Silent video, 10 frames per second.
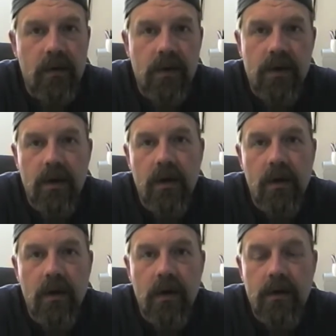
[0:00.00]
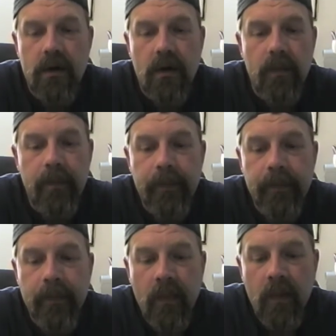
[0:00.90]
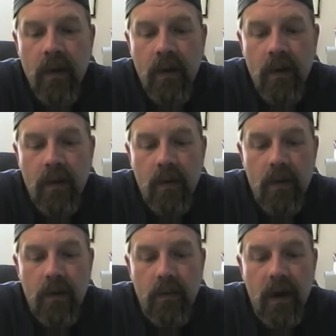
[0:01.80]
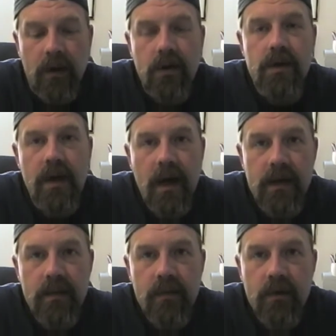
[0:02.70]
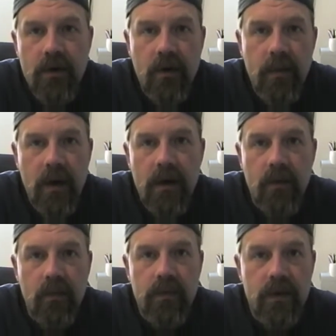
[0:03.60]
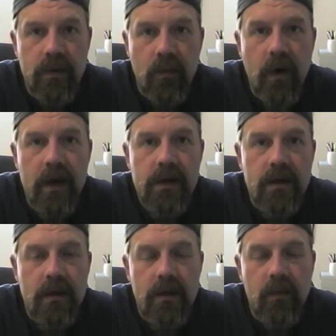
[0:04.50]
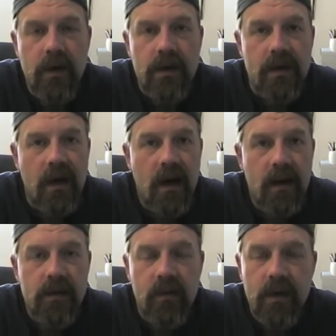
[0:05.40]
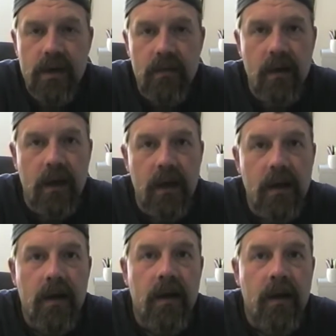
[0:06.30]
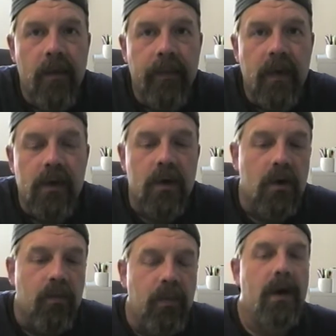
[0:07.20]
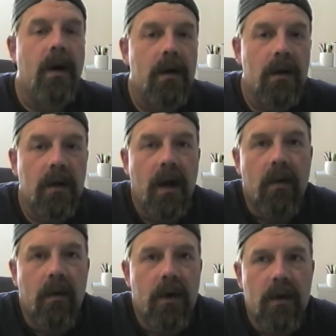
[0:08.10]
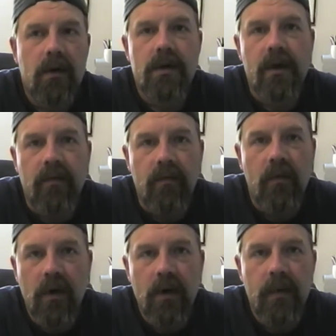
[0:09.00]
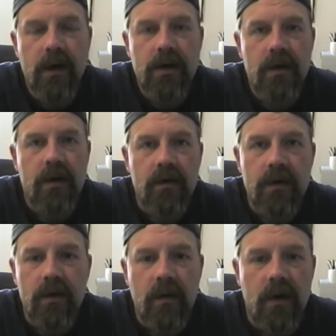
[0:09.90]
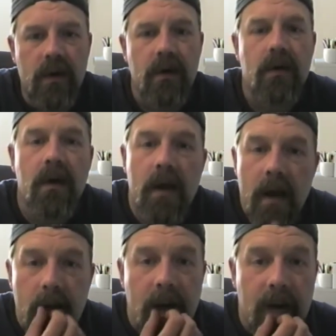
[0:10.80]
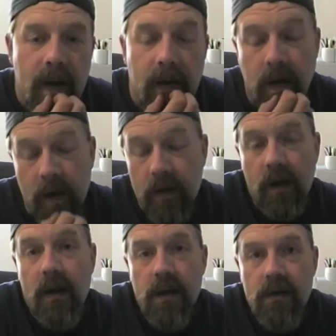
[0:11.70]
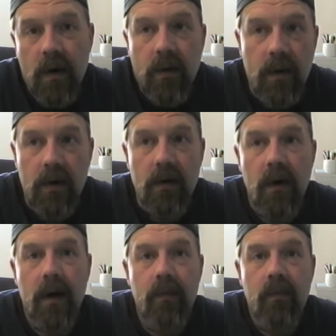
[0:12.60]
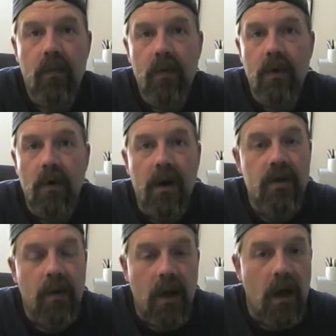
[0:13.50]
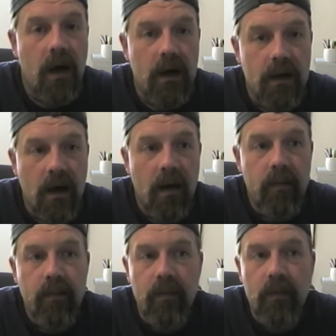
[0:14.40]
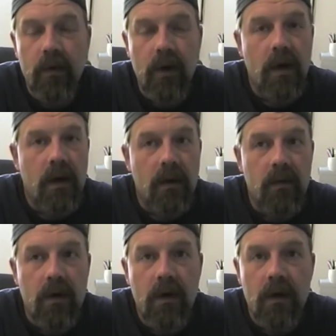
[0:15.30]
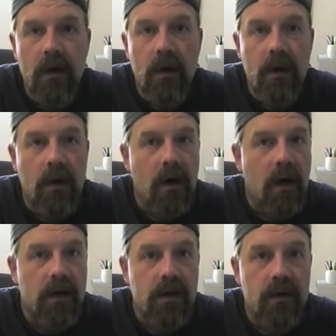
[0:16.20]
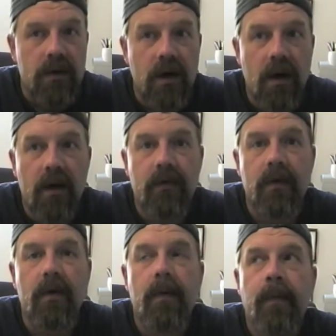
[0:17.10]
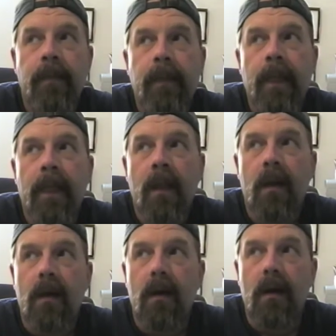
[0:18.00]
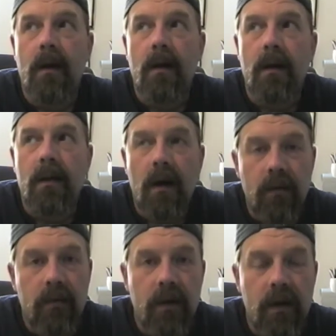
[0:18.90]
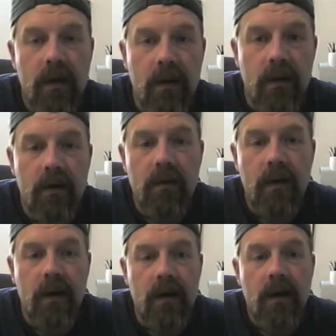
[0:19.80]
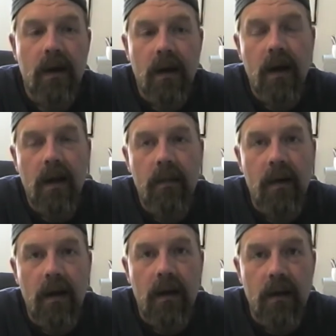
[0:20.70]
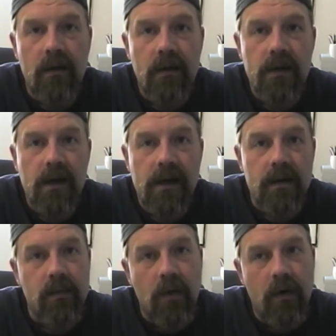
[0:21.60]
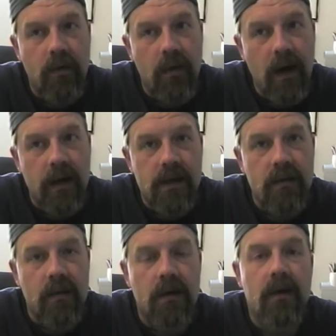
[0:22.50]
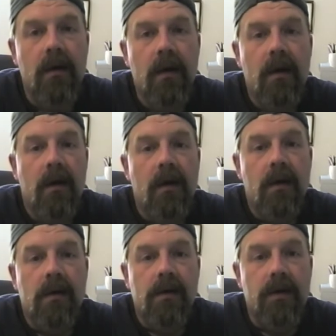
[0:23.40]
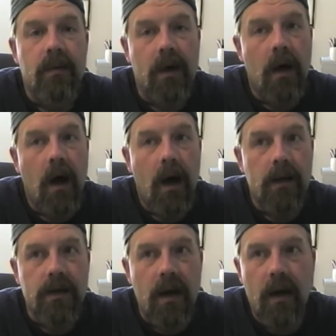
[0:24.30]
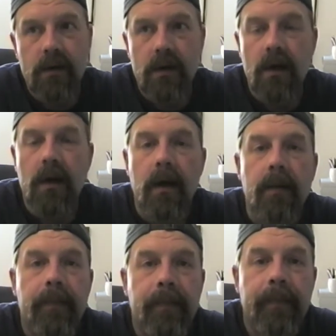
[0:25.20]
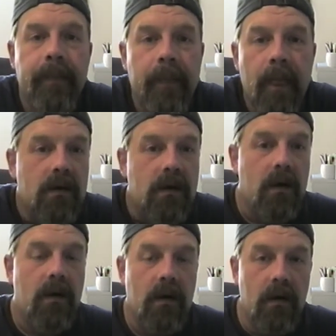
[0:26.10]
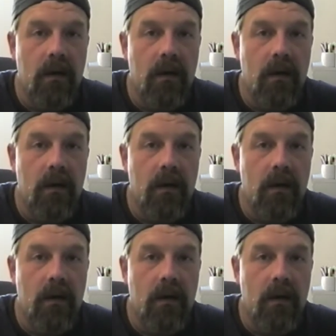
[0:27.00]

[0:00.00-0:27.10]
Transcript: Just couldn't do it. So my enthusiasm drove me into some wasted time, some wasted money. So be on the lookout when you're doing stuff and really make sure it's what you want to do. Now I thought that's what I wanted to do. I spent a lot of time looking at the wood, looking at the cost of stuff, and I thought it would be the thing to do, but I think I kind of let my enthusiasm override some of the cons that I was looking at. So